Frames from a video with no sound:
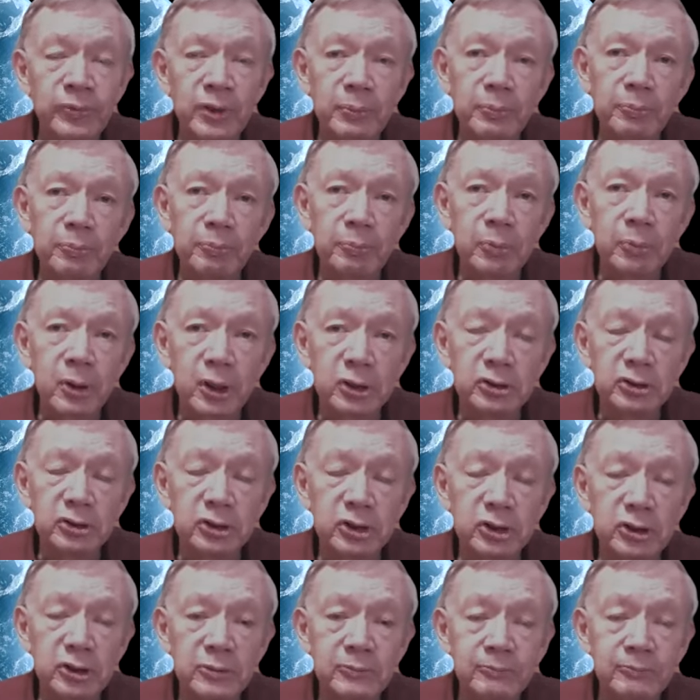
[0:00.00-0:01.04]
but
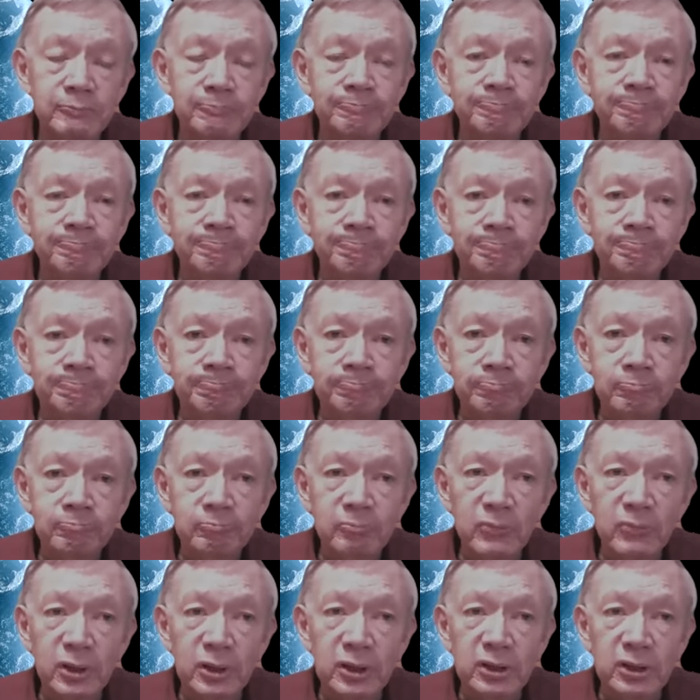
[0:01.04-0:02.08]

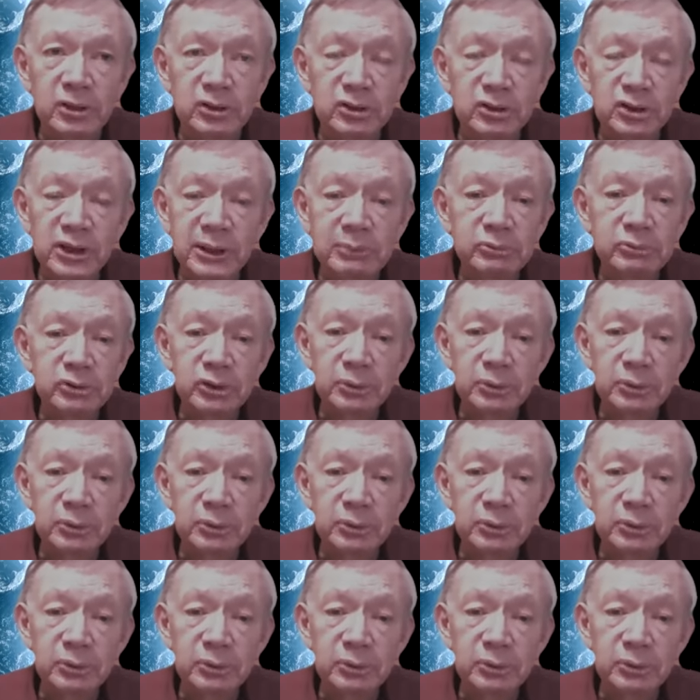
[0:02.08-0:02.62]
it seems